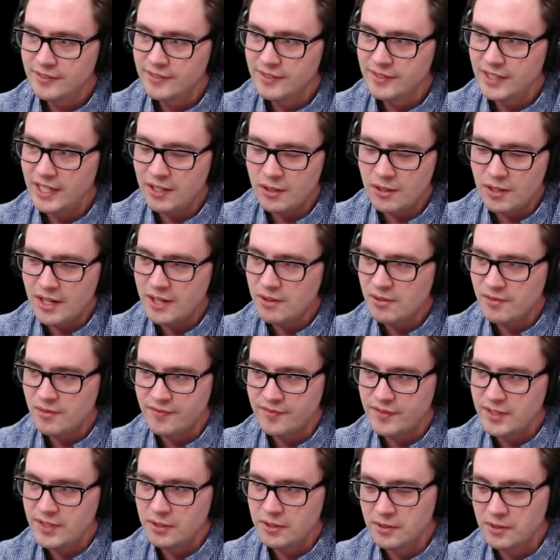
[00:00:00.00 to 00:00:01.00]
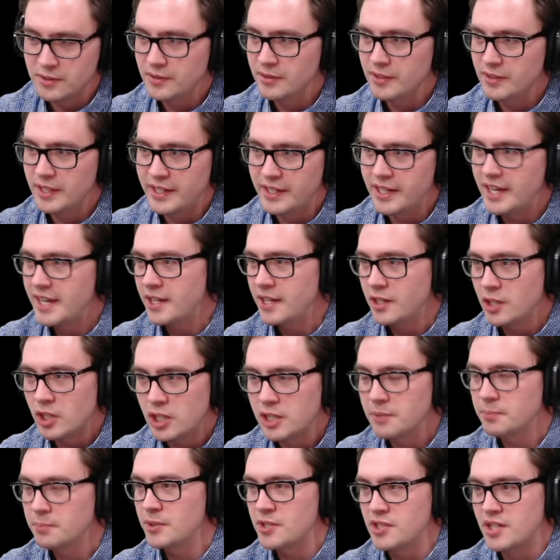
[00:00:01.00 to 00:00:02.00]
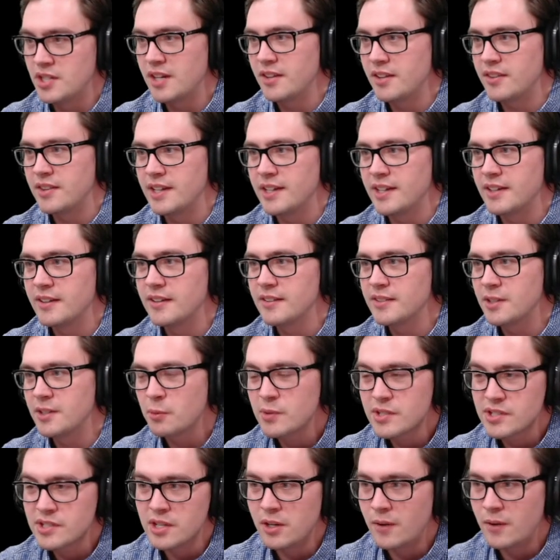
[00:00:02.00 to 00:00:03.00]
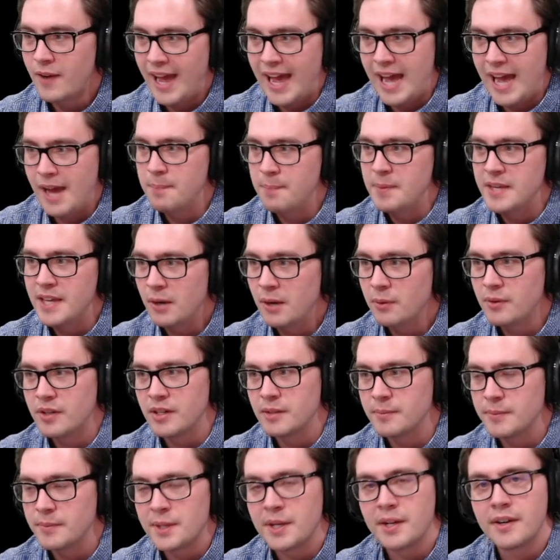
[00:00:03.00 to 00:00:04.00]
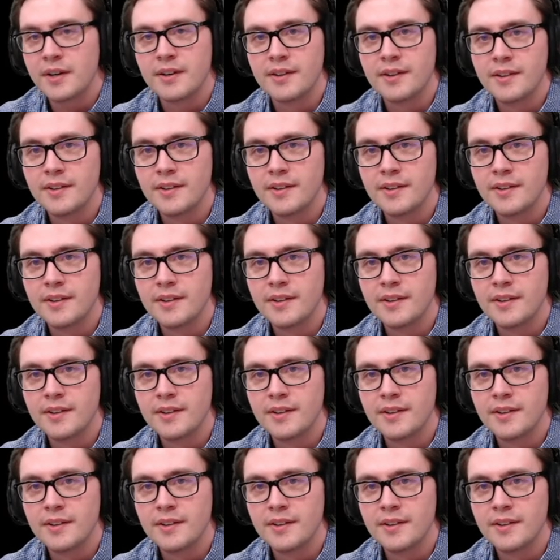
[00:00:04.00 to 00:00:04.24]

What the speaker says: I don't feel like I accomplished anything. There was no happy outcome here.